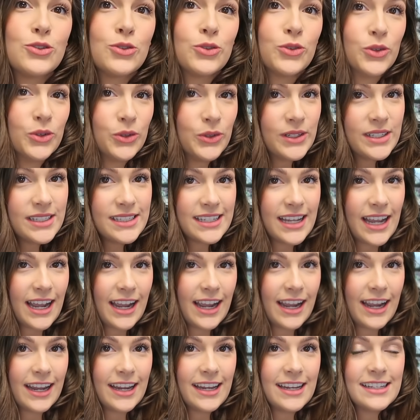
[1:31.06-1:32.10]
true to
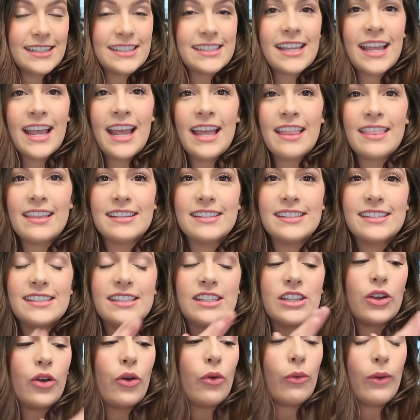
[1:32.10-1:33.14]
size. This is
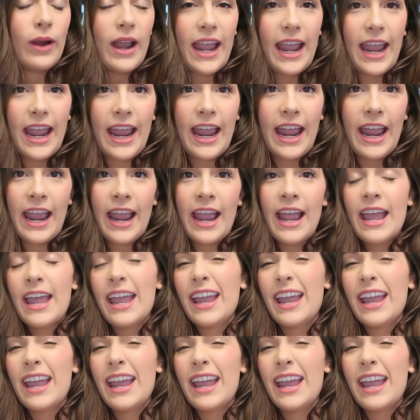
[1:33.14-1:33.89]
the gray.